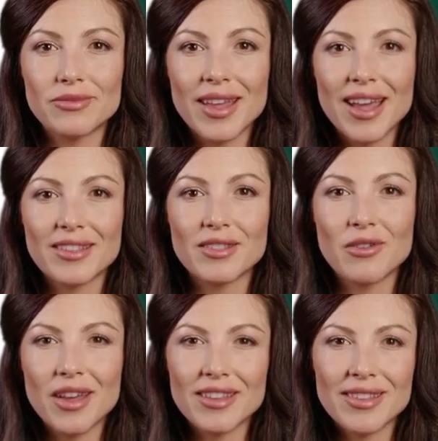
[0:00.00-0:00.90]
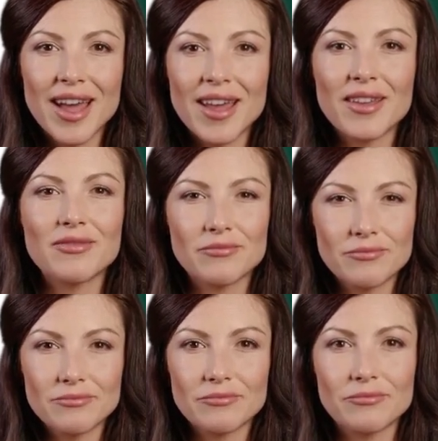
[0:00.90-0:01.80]
The answer is A.
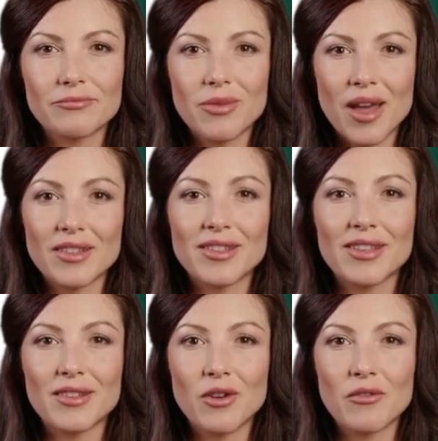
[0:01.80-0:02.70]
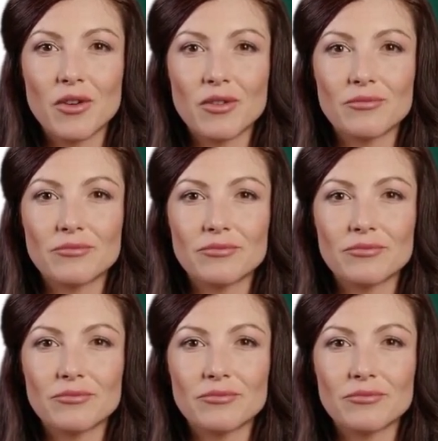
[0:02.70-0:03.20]
Proxy server.